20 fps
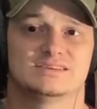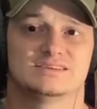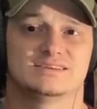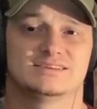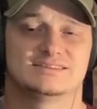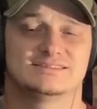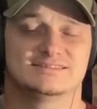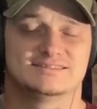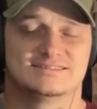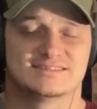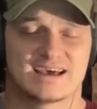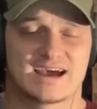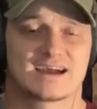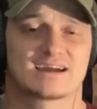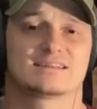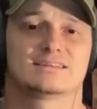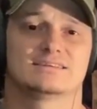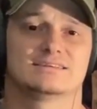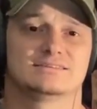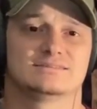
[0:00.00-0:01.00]

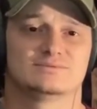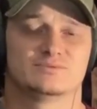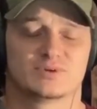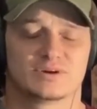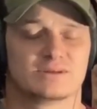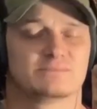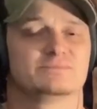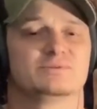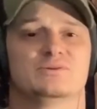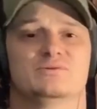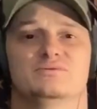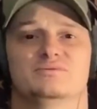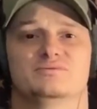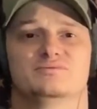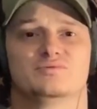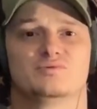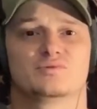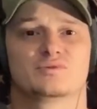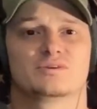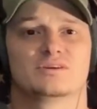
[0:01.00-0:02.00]
exactly what I'm going
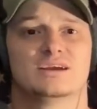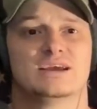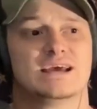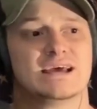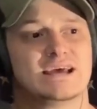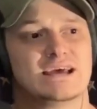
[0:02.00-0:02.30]
for.